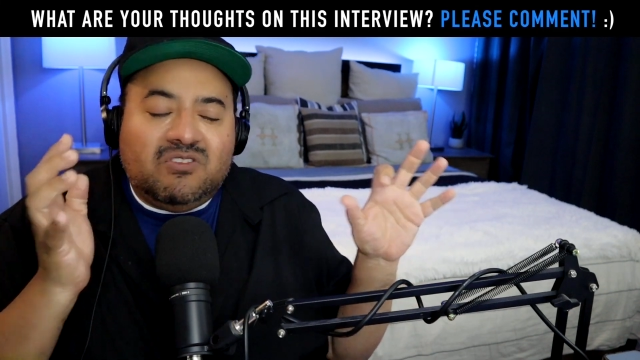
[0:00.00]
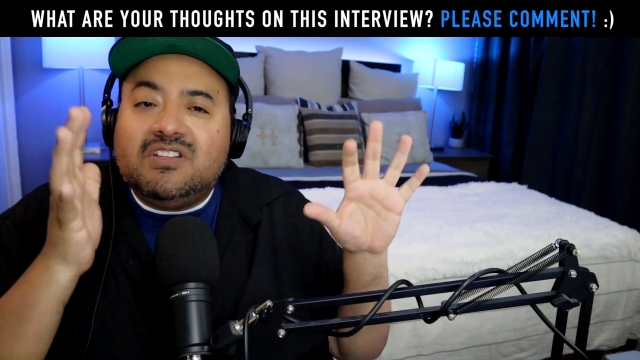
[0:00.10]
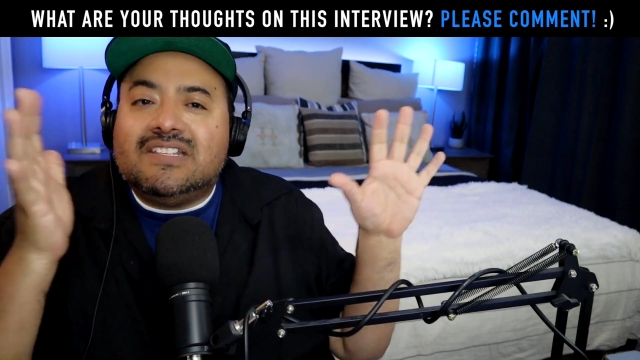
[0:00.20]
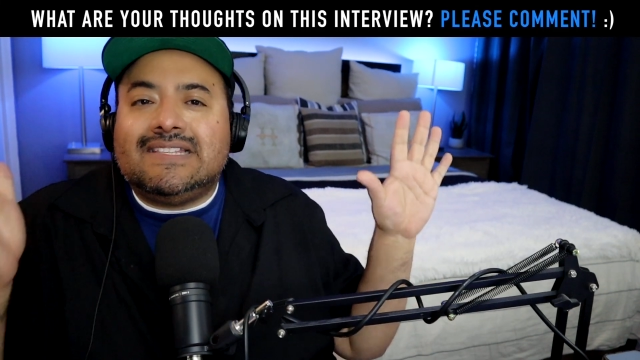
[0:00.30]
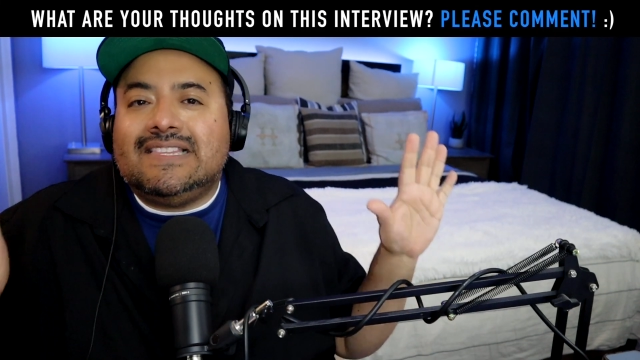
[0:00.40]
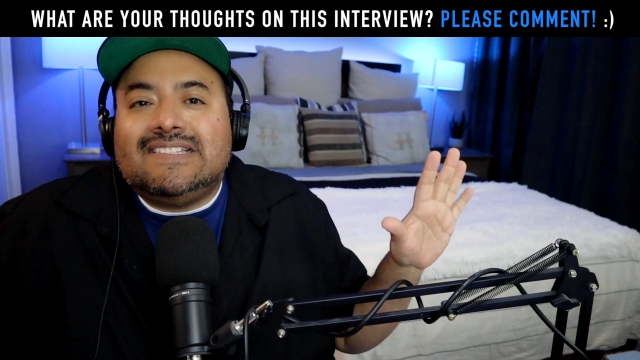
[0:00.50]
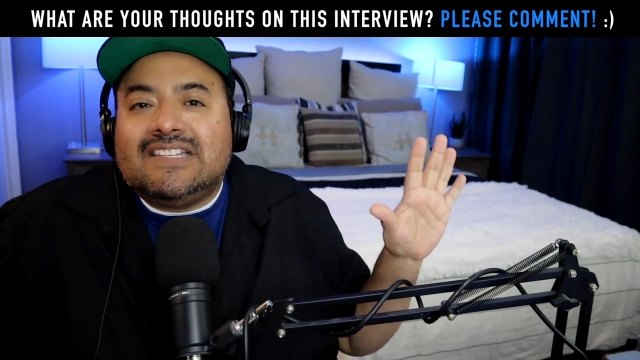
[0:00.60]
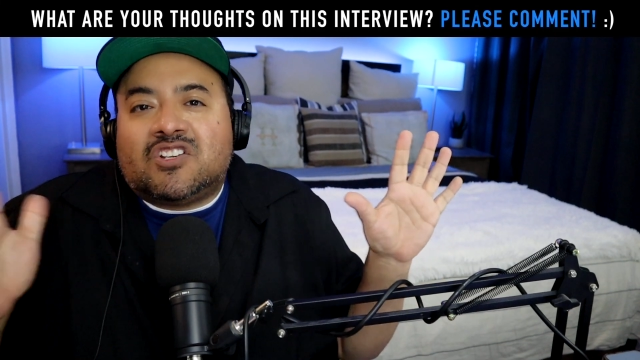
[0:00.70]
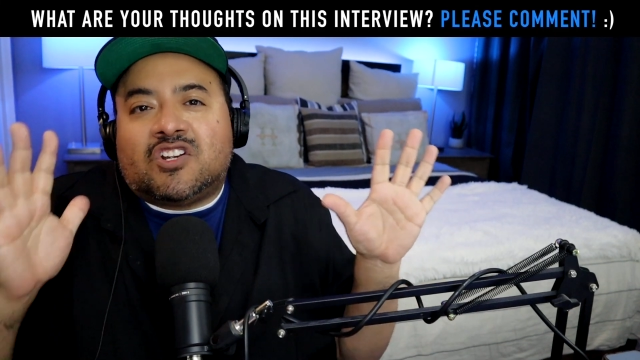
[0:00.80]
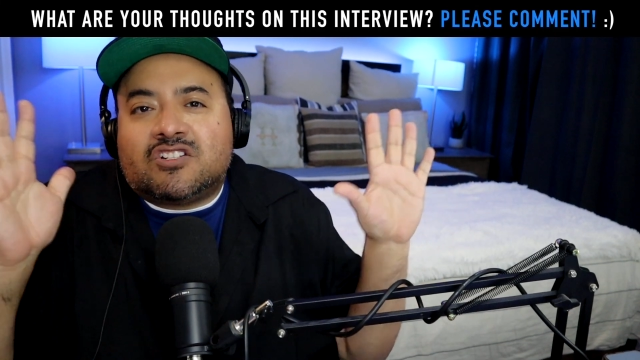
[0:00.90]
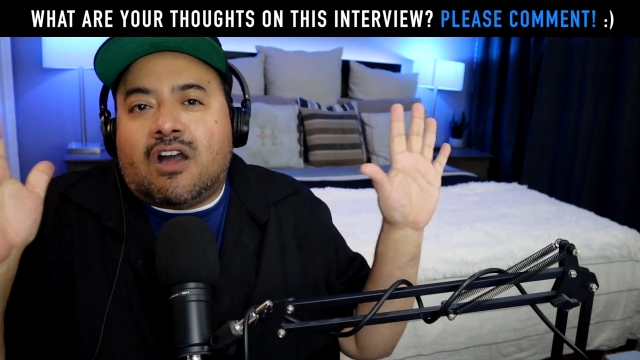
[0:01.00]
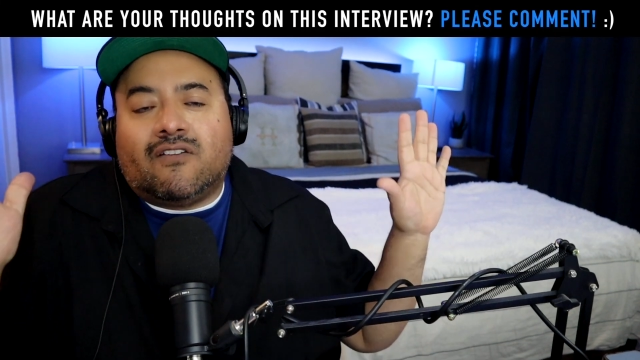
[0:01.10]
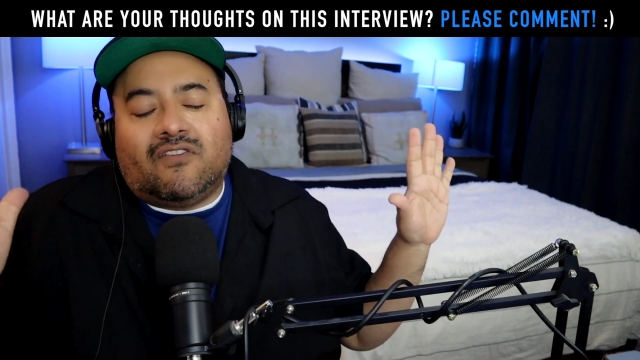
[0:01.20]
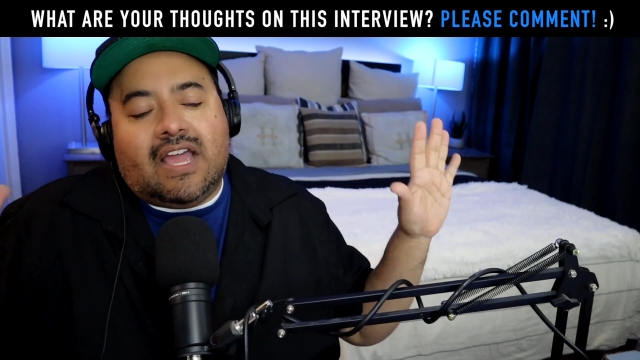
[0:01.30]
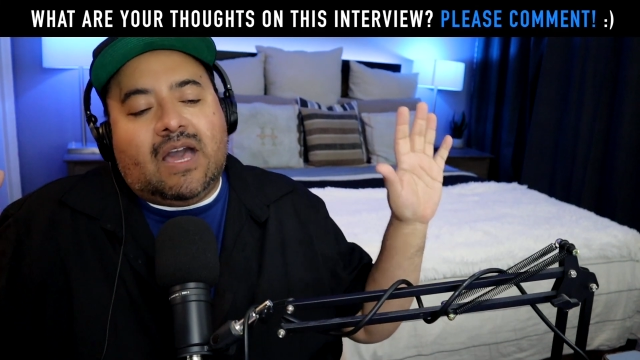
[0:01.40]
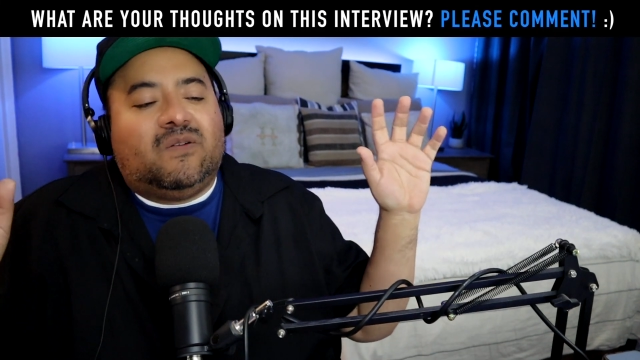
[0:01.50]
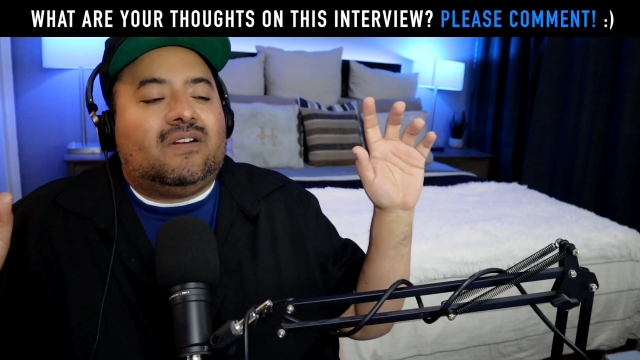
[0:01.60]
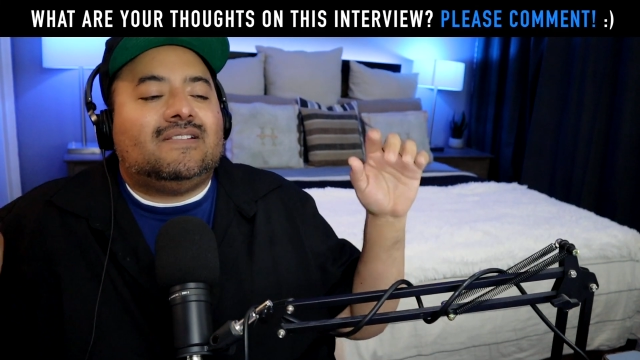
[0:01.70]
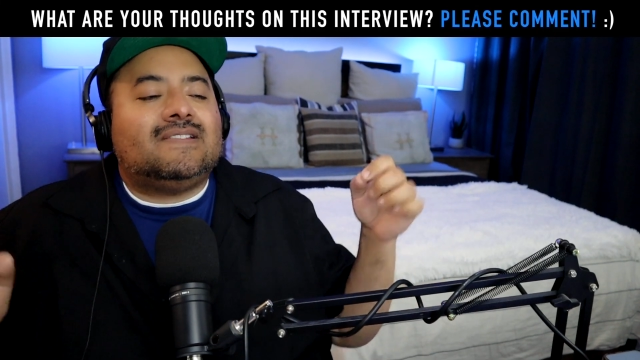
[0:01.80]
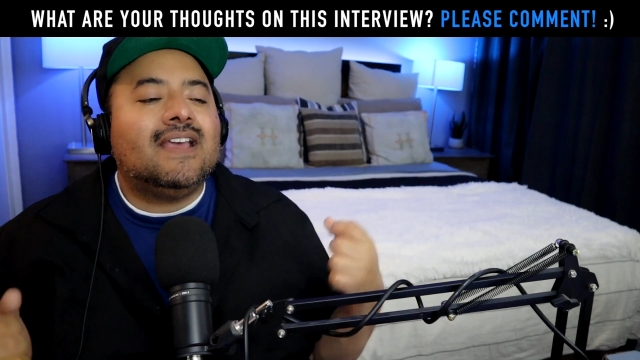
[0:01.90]
You could just listen to her talk for
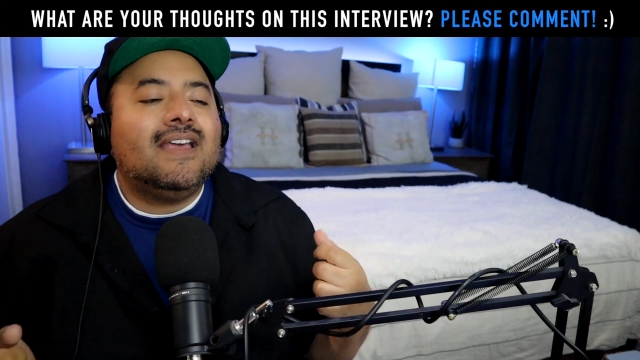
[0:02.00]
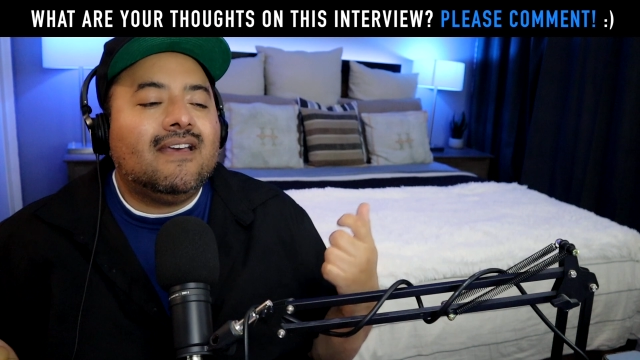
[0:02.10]
hours.